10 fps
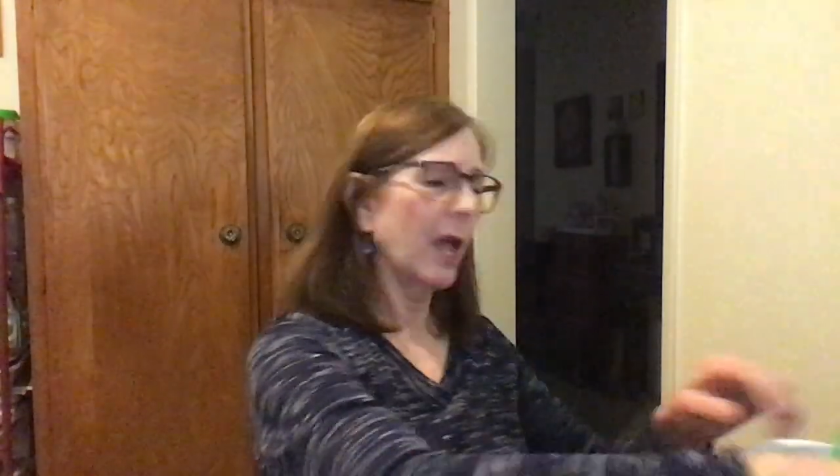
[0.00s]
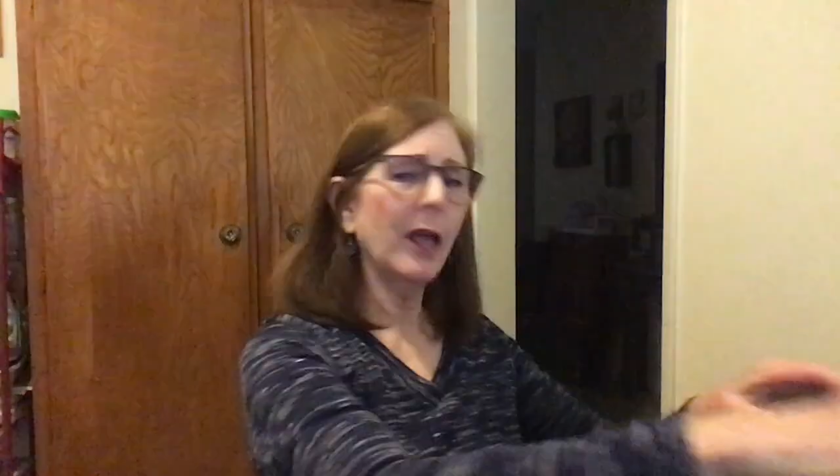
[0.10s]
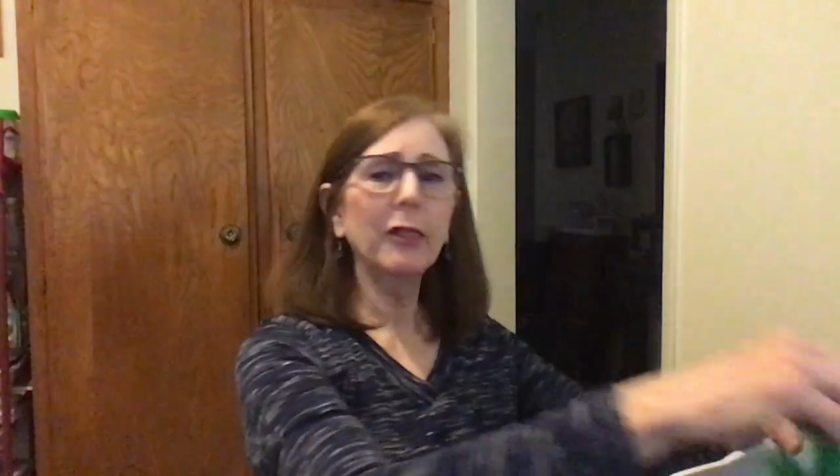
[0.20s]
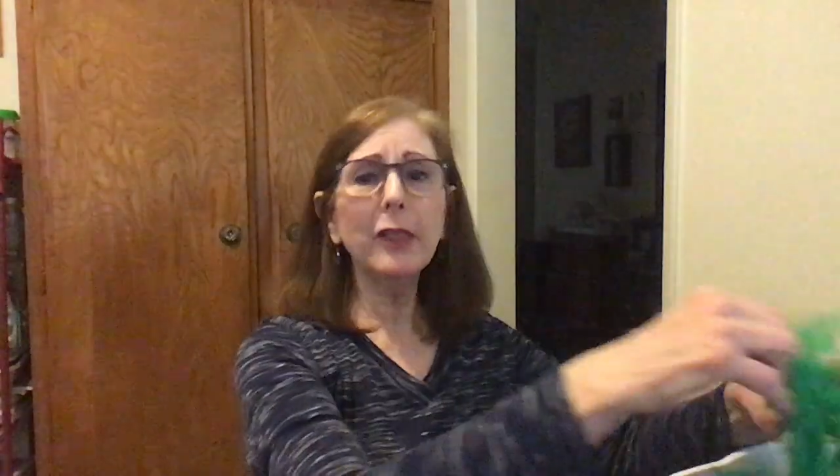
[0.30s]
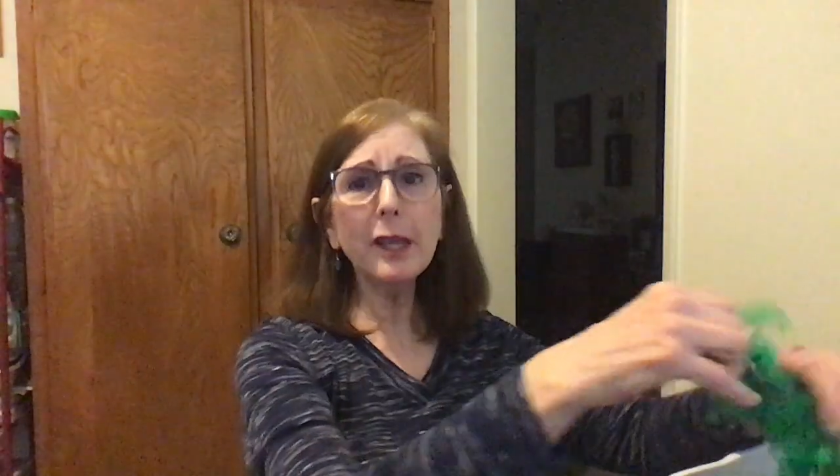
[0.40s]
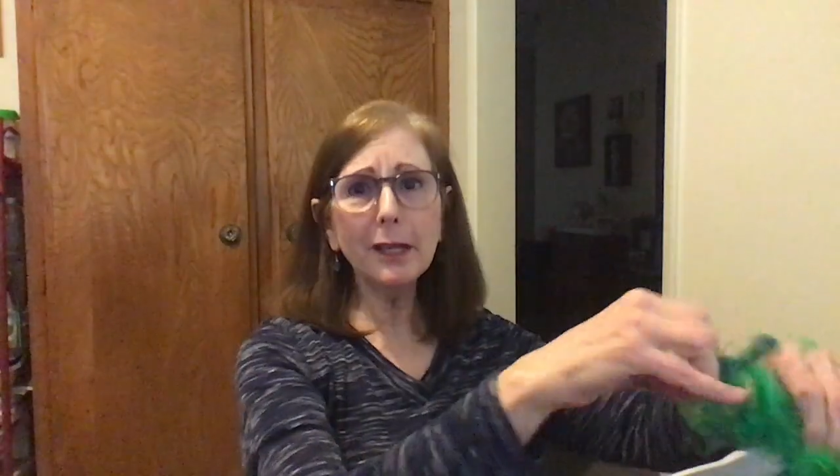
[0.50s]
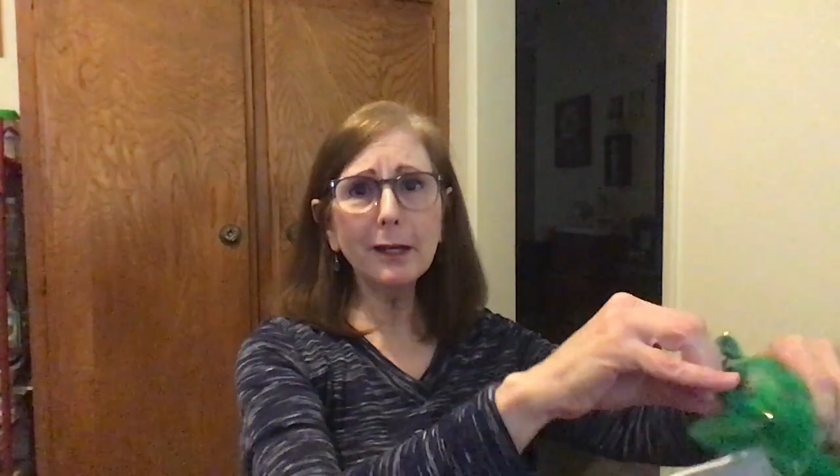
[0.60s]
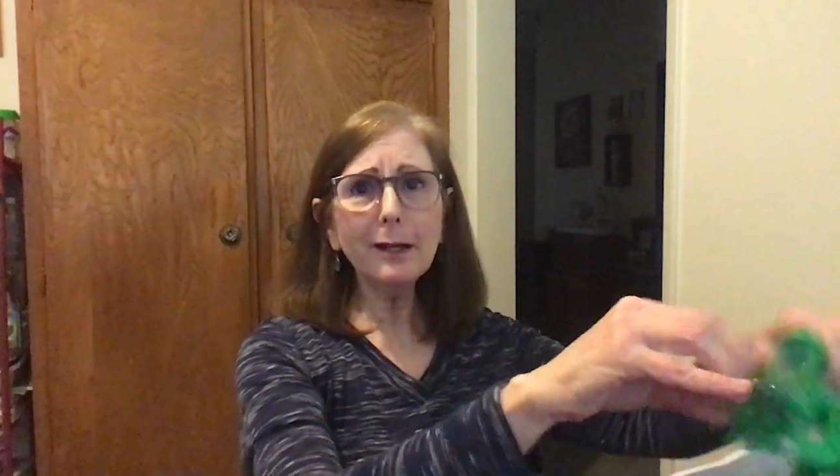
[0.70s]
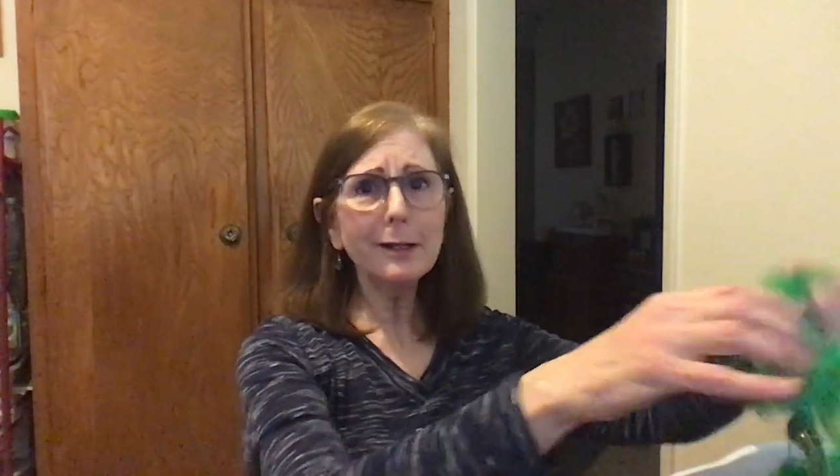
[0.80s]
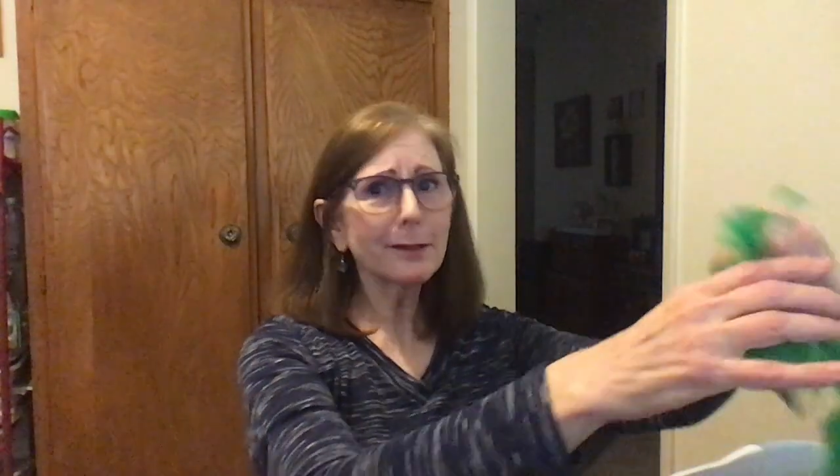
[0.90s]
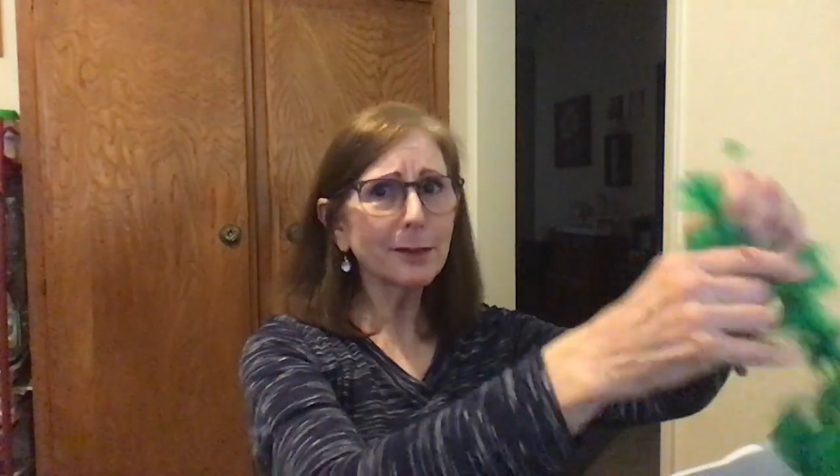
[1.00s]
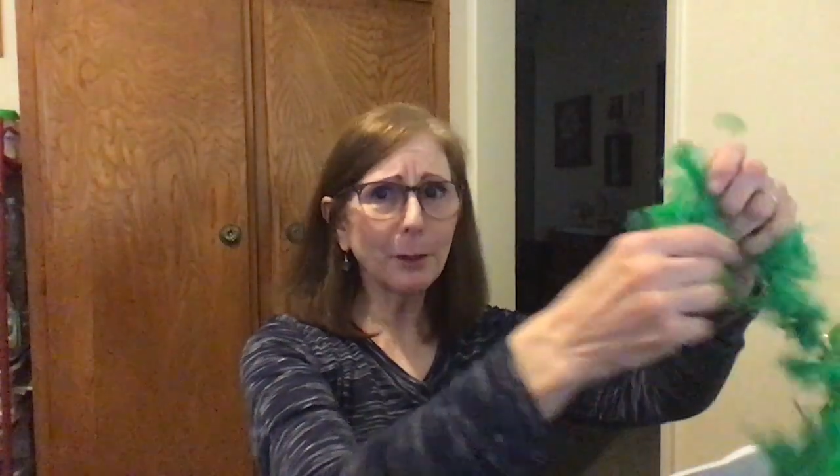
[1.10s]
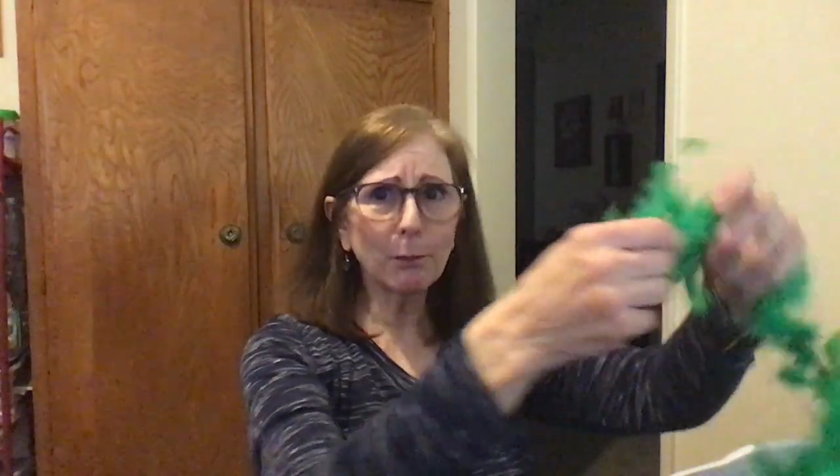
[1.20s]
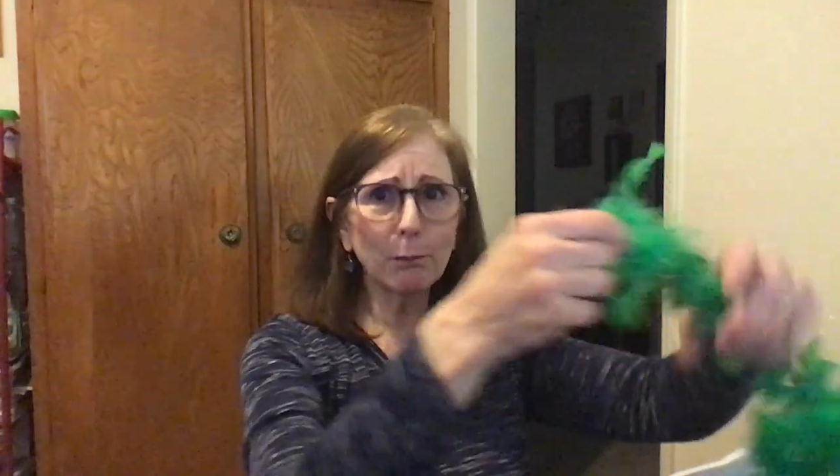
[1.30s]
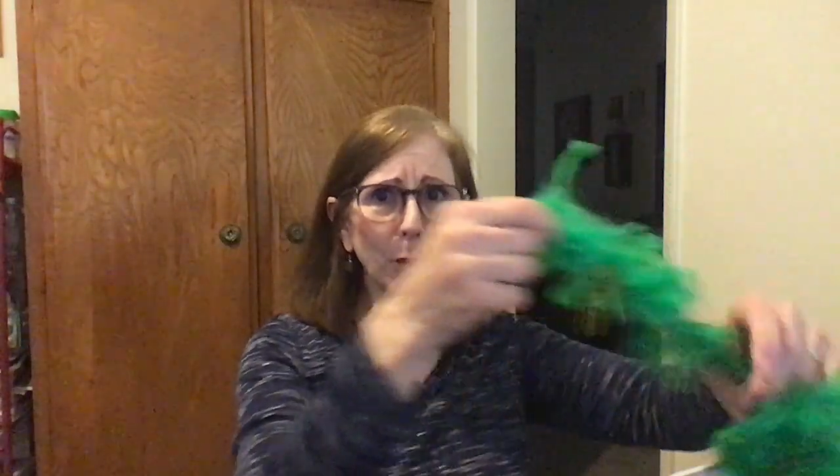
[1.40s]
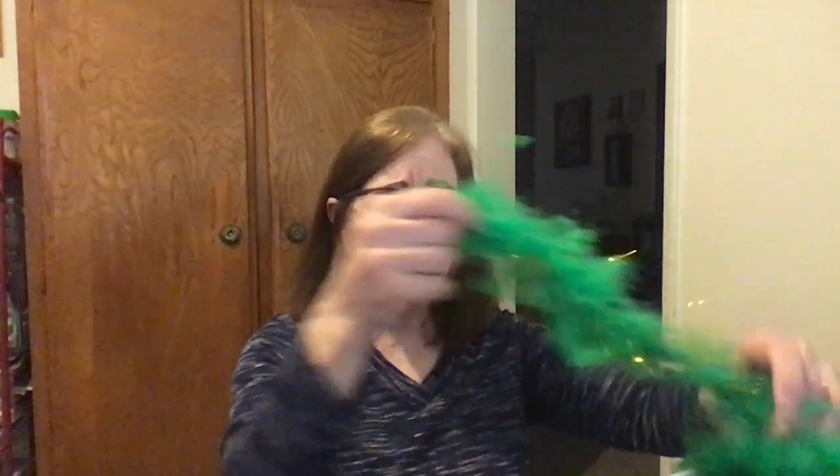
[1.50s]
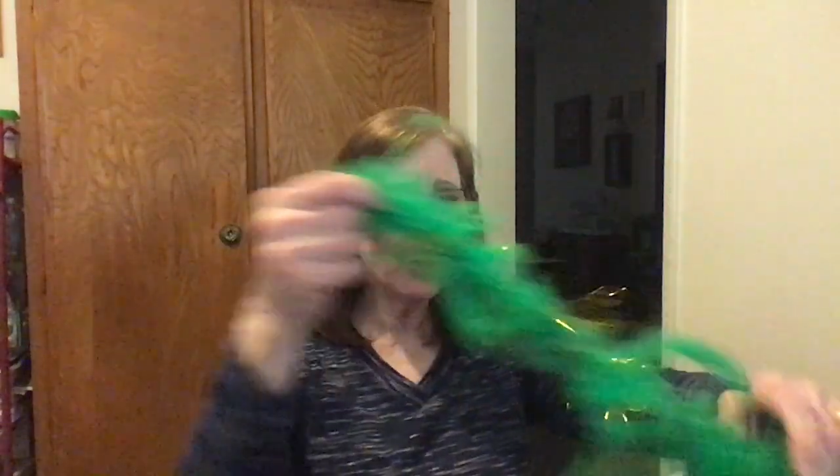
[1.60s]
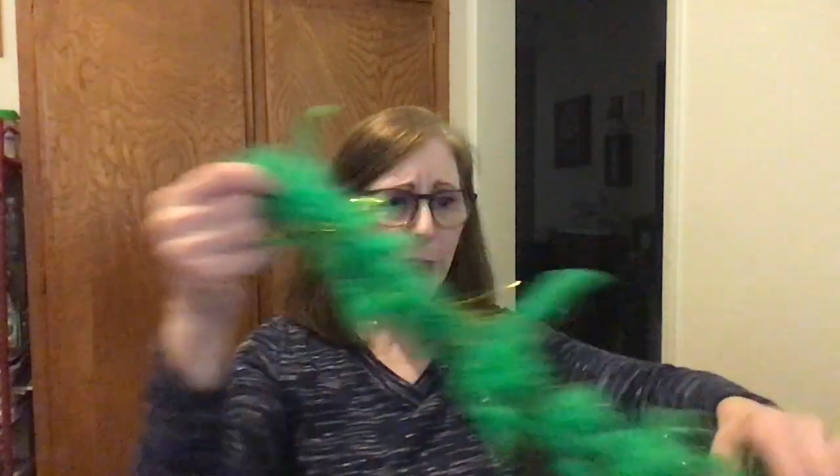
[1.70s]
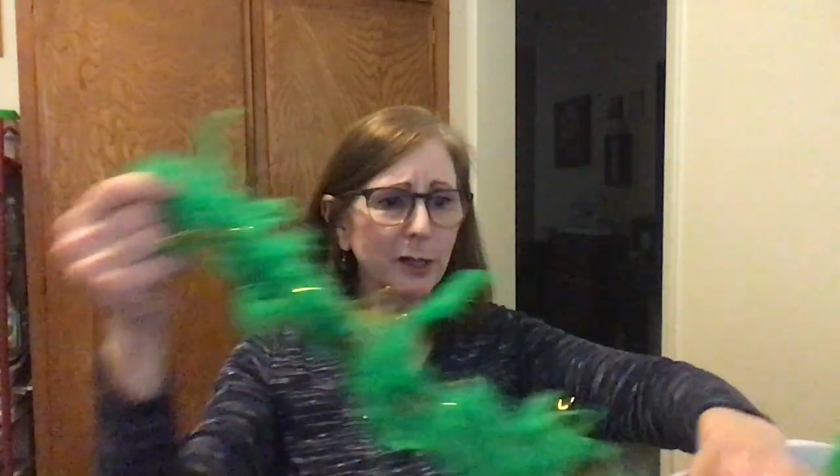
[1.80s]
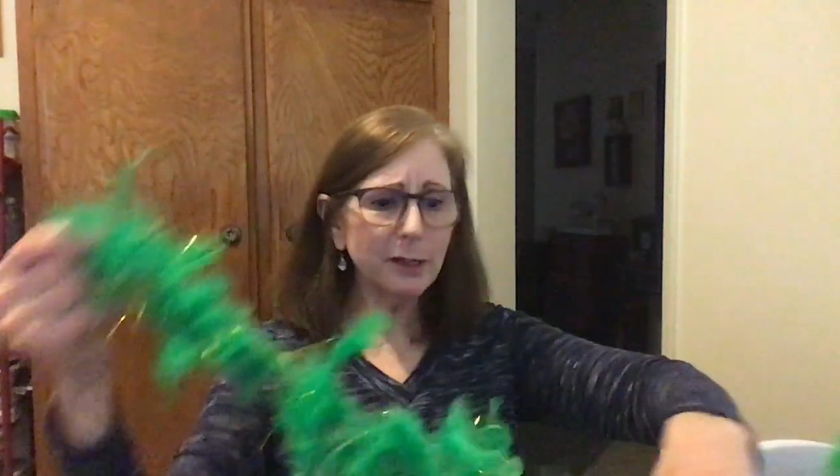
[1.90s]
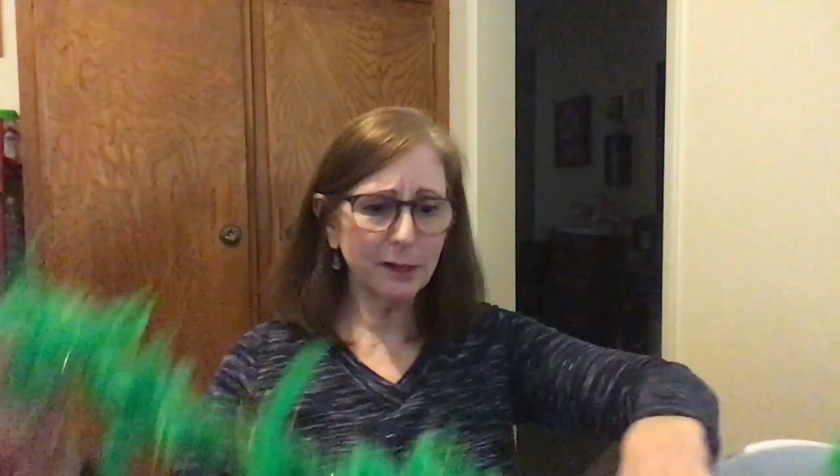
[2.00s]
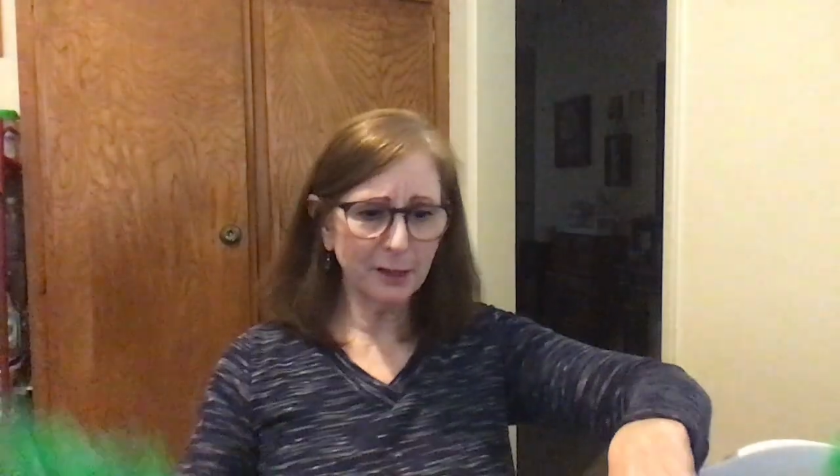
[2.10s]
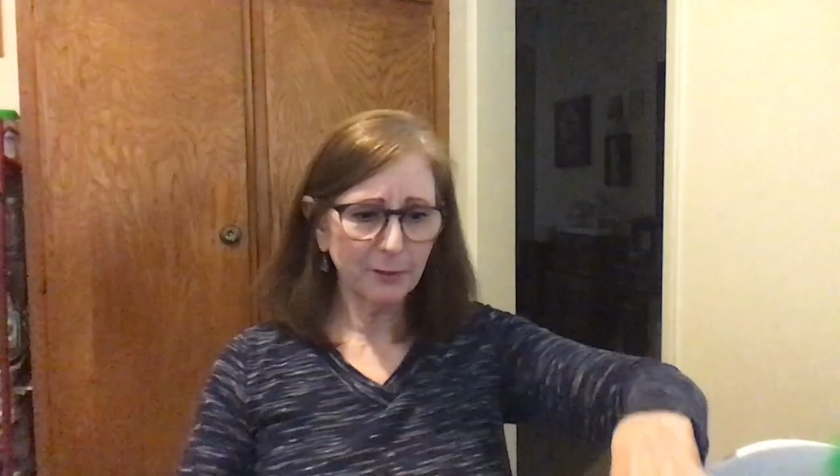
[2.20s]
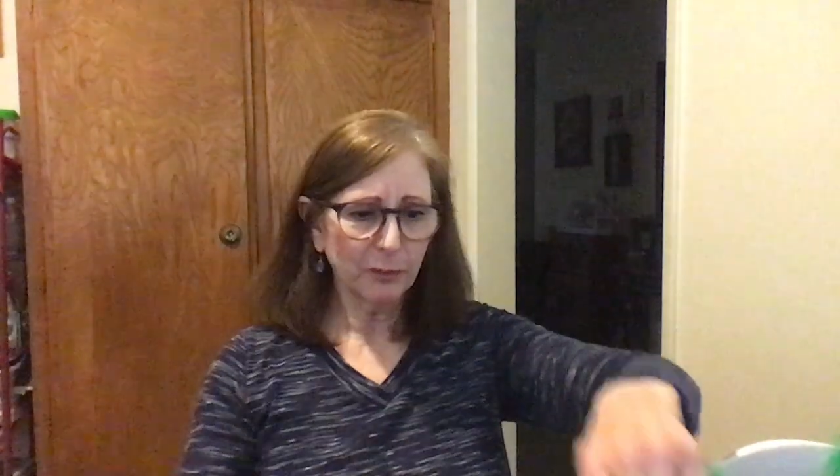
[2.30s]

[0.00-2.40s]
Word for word: And then some boas.